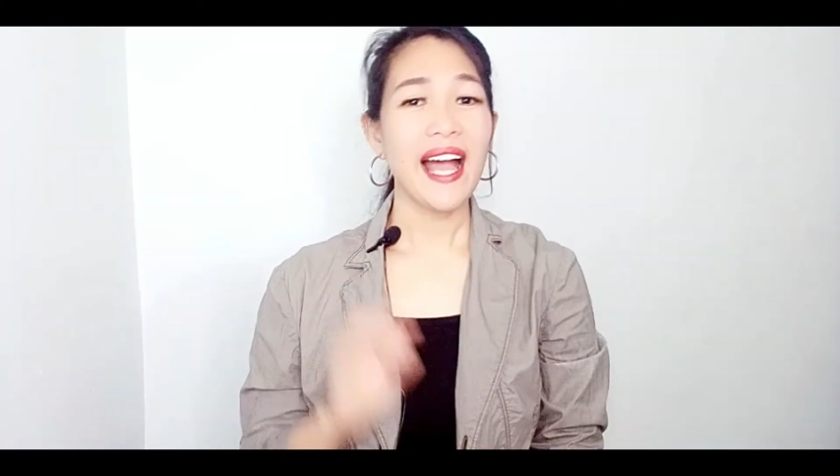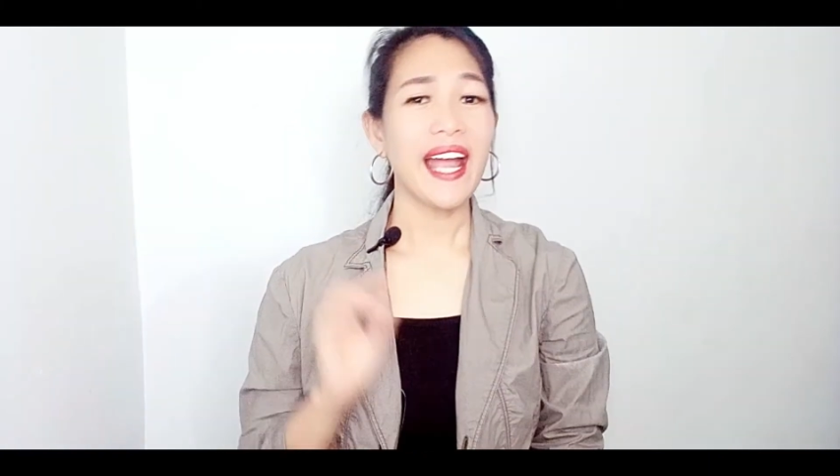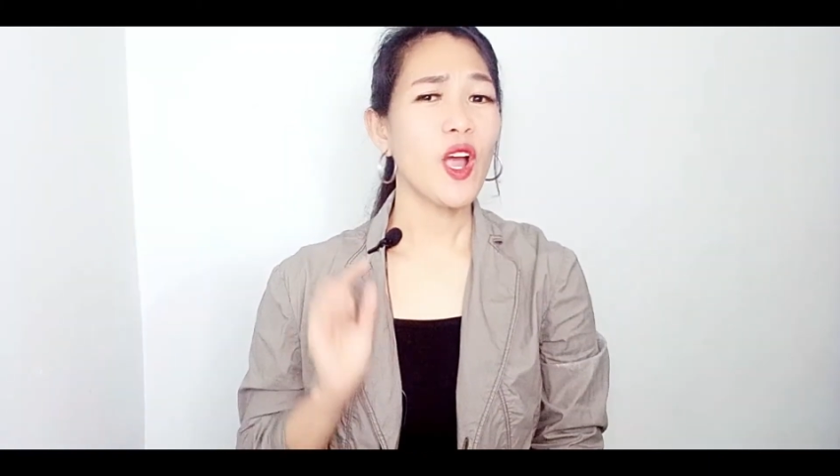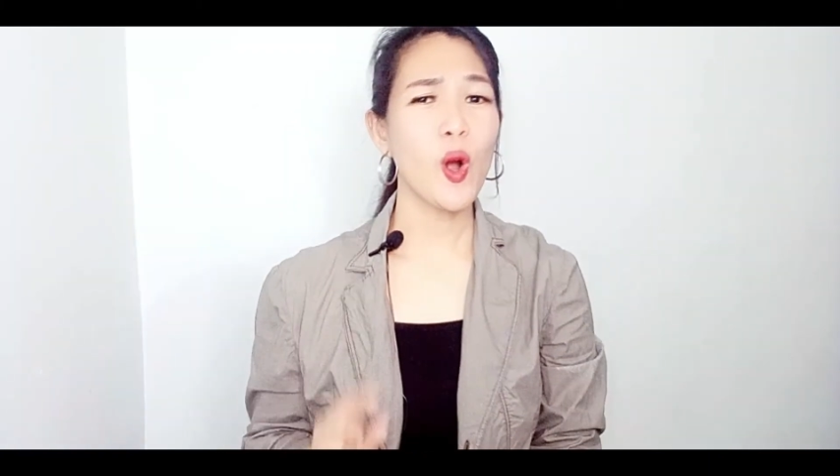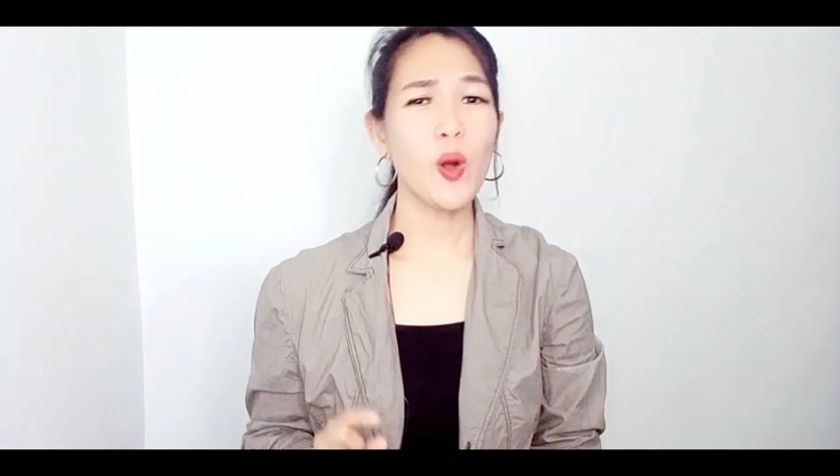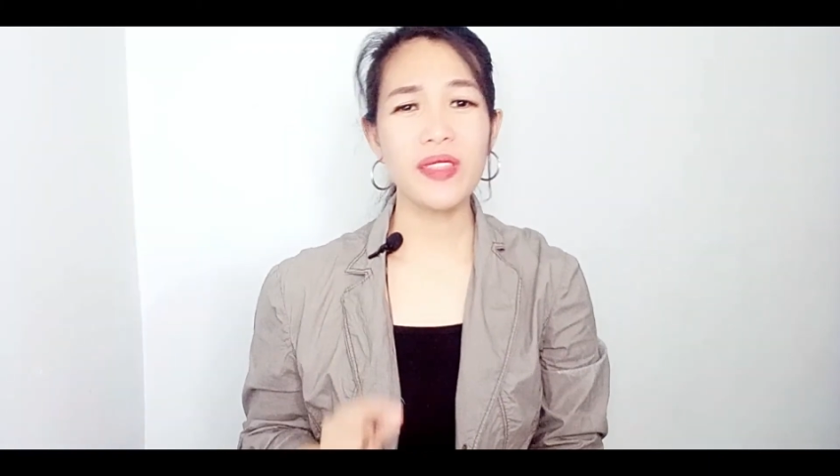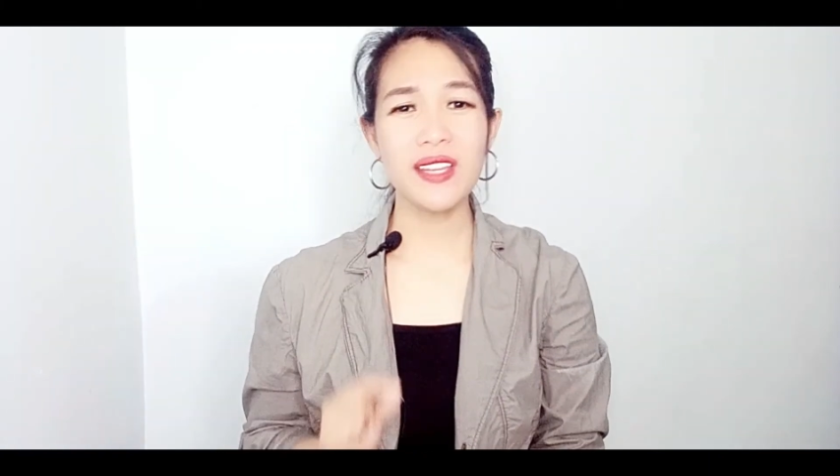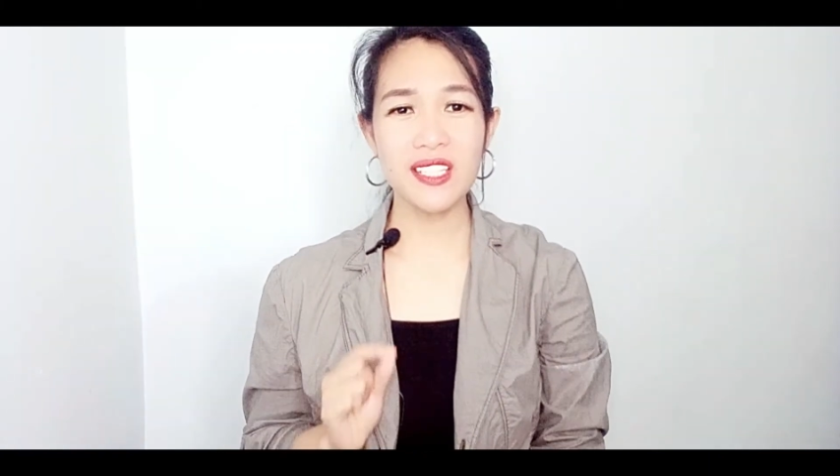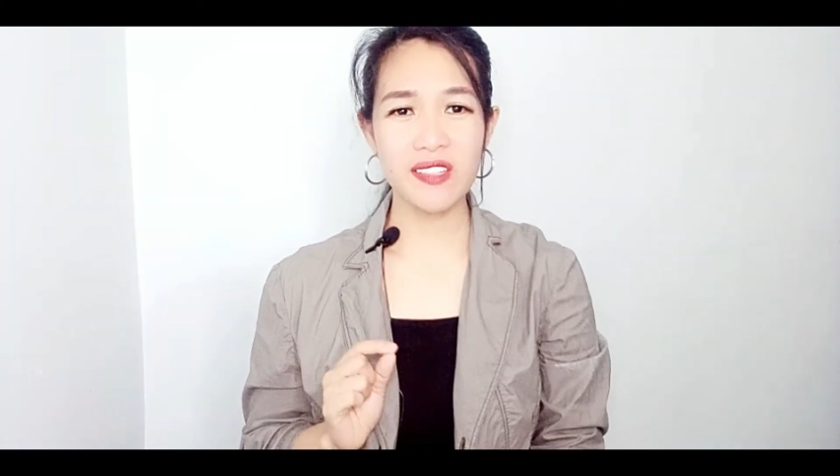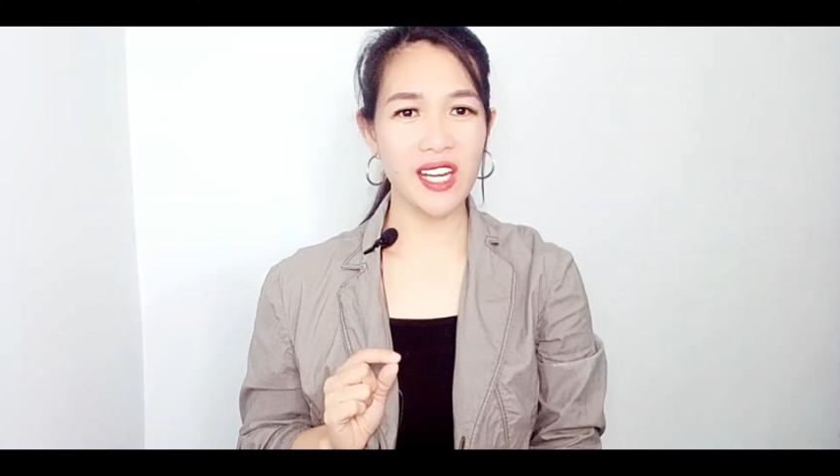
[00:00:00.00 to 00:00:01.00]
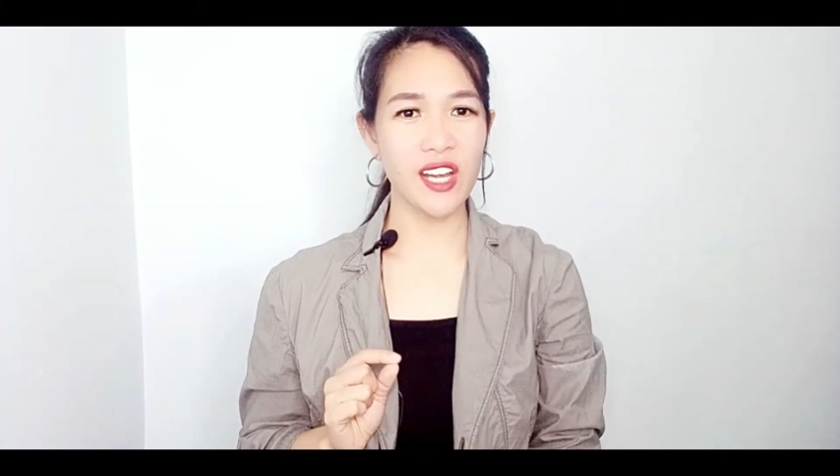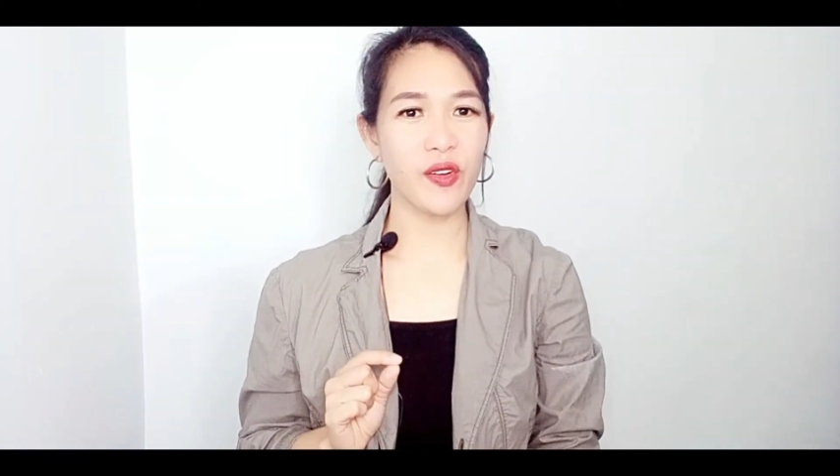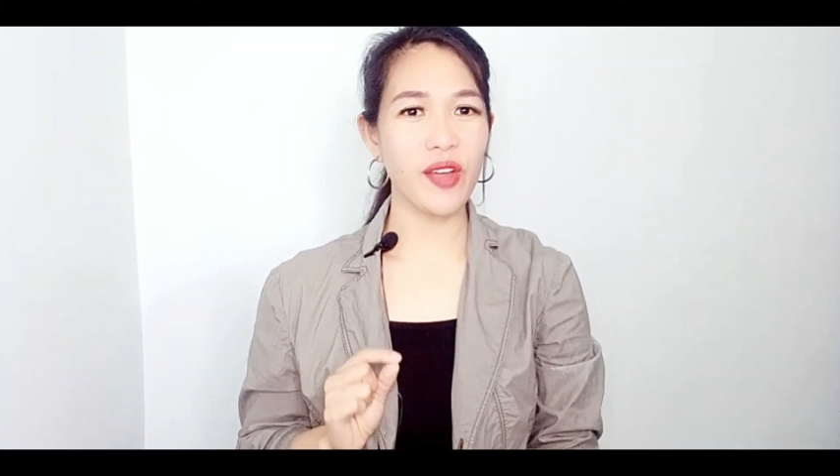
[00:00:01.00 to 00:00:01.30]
I hope this video